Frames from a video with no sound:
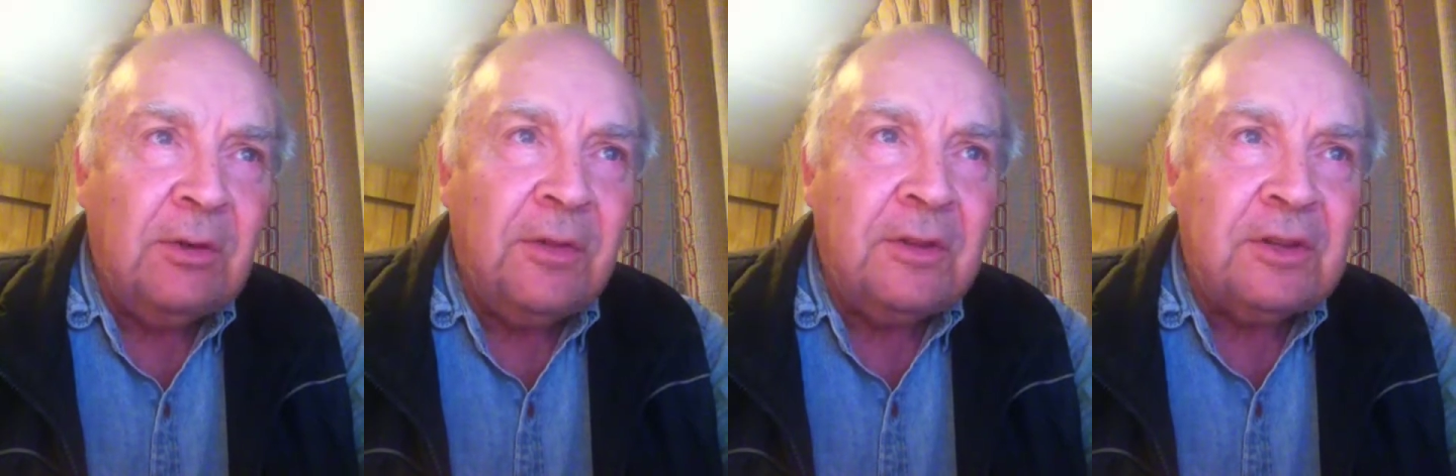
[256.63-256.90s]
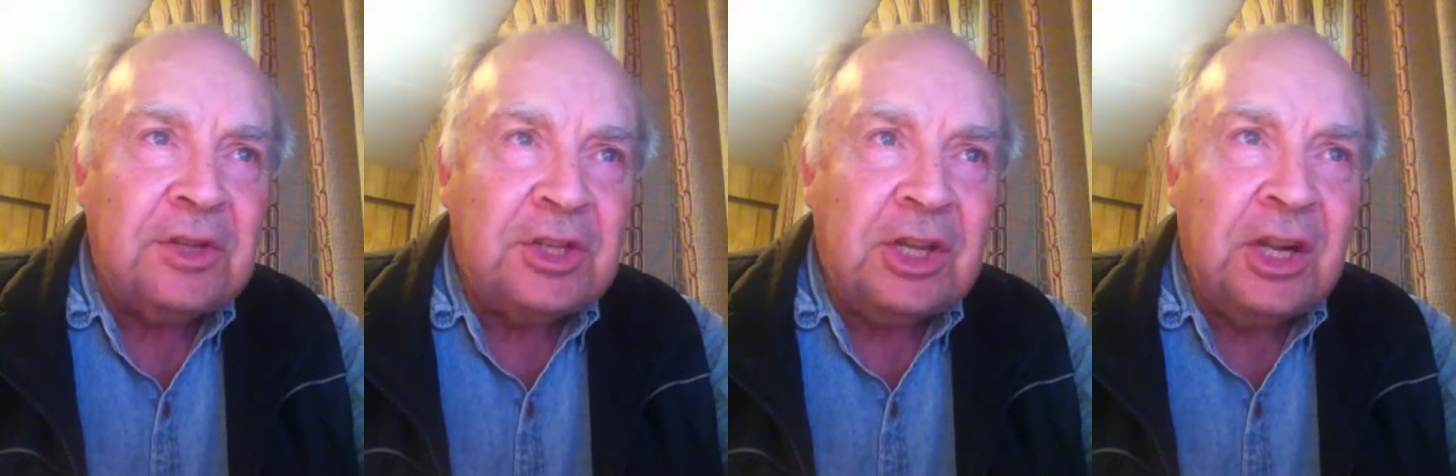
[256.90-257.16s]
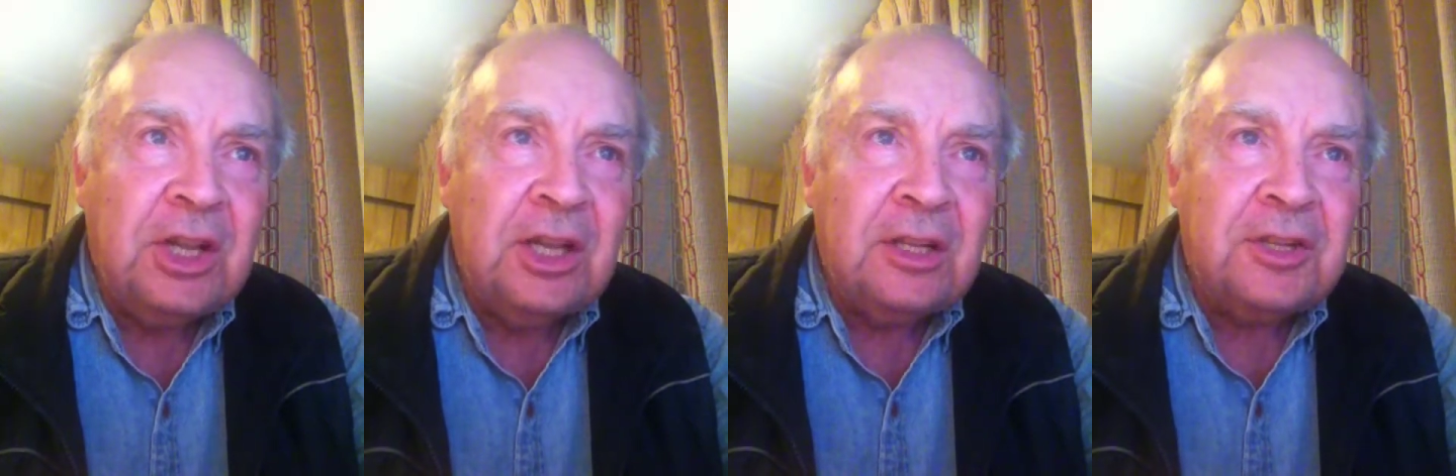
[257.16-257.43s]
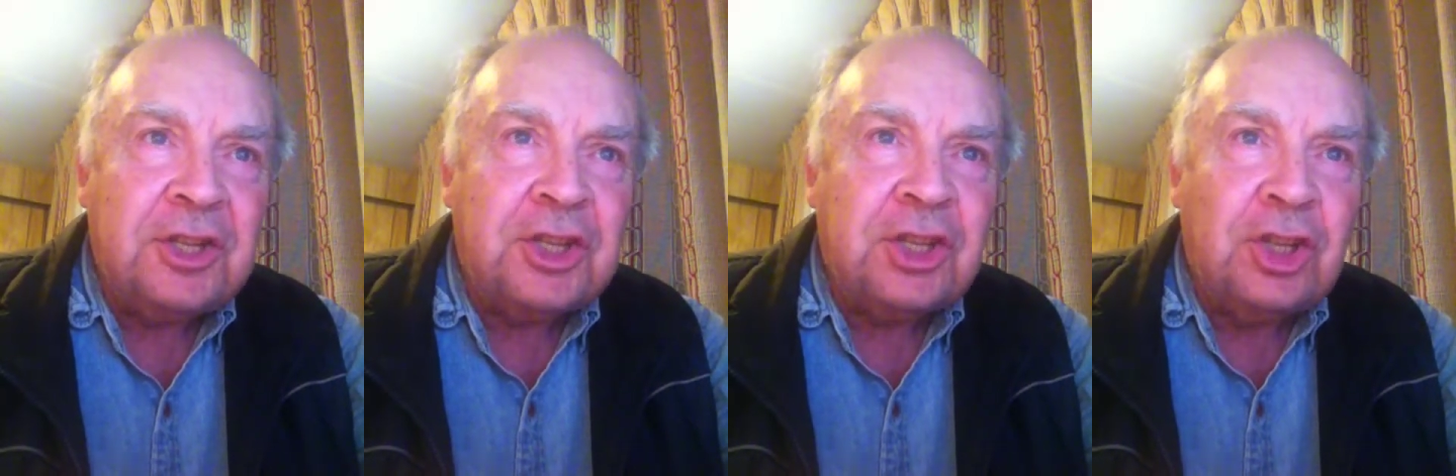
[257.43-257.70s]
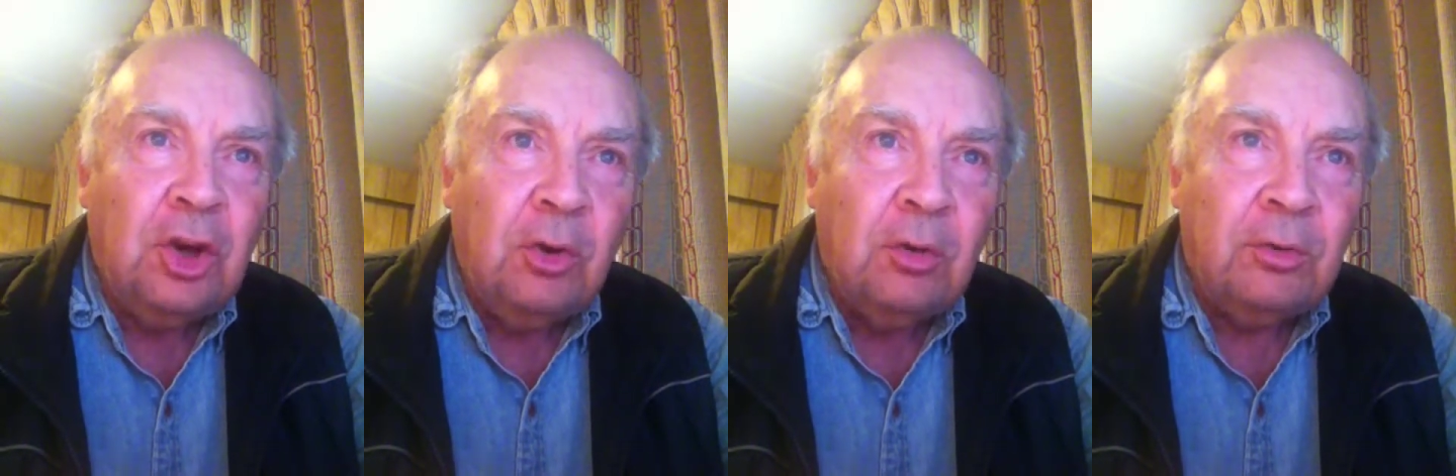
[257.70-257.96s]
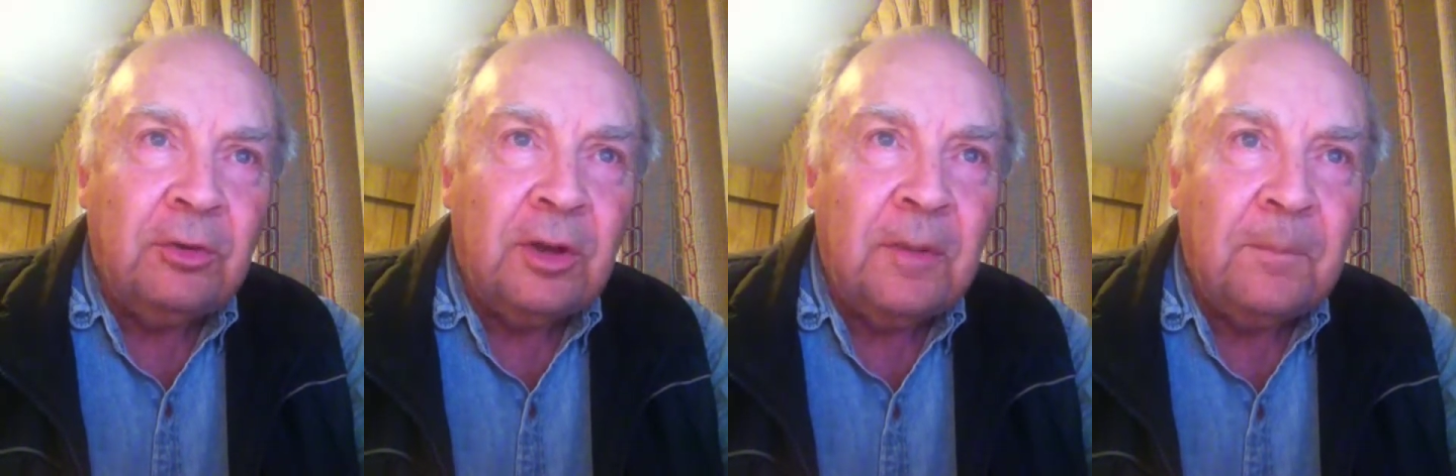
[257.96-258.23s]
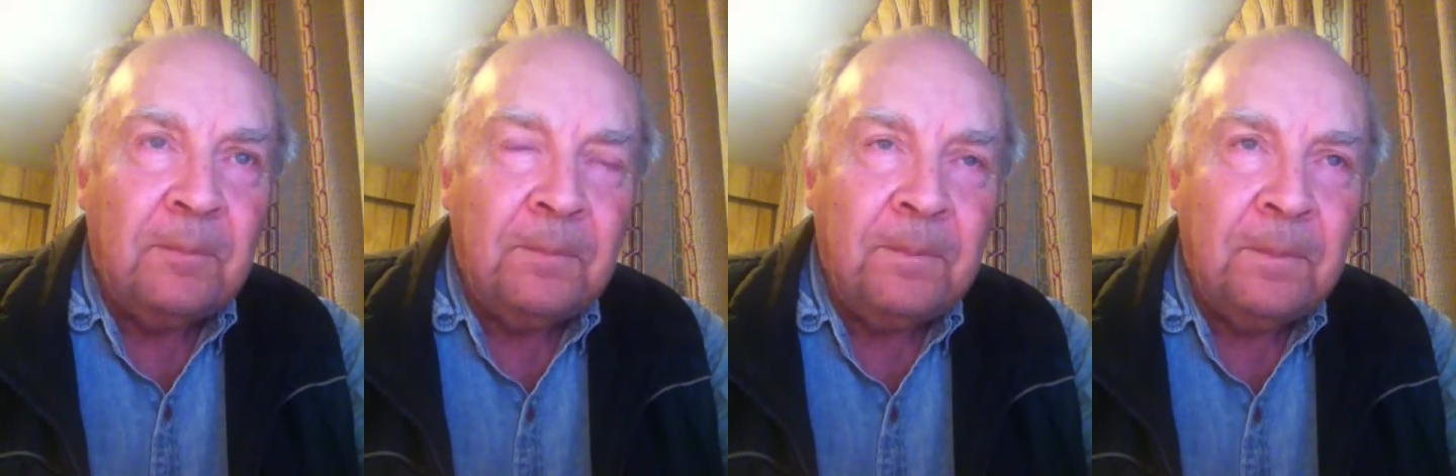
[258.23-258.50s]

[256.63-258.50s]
of the city and stoned him.